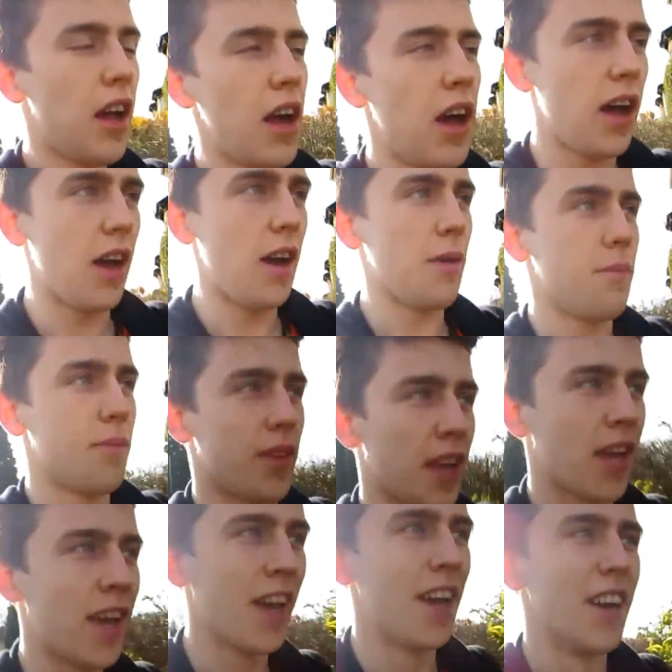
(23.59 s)
and
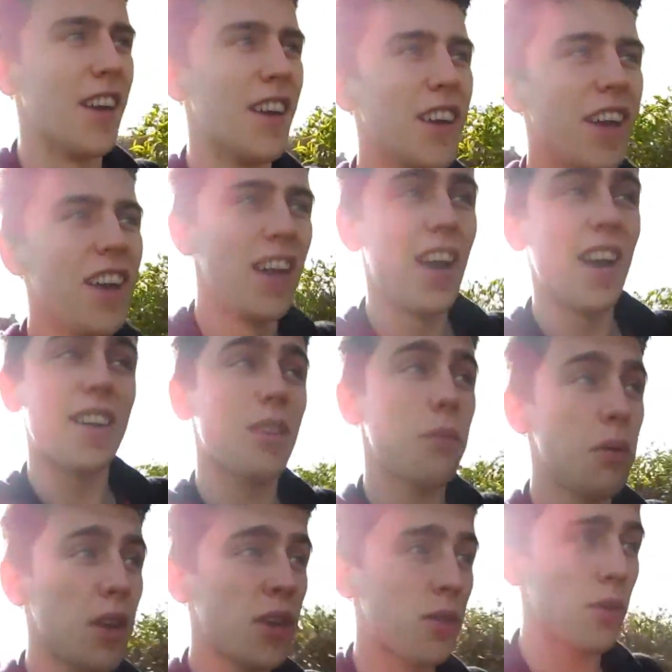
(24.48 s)
to
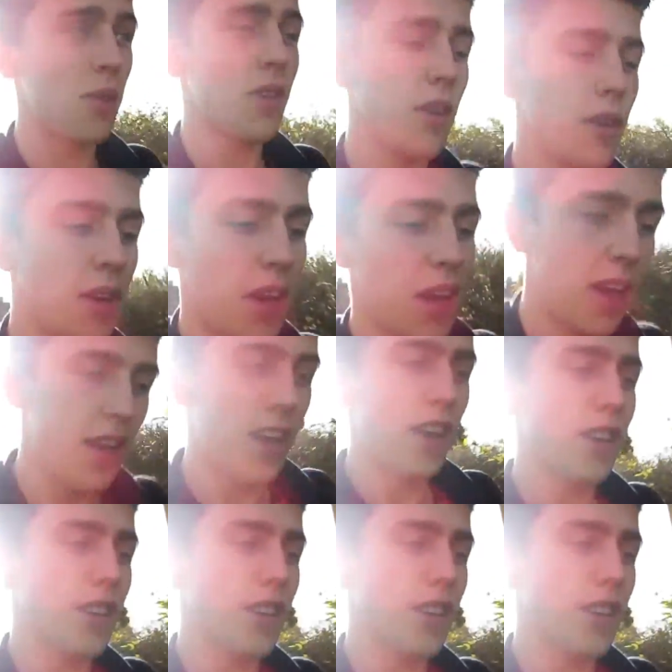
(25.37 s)
be honest with you, it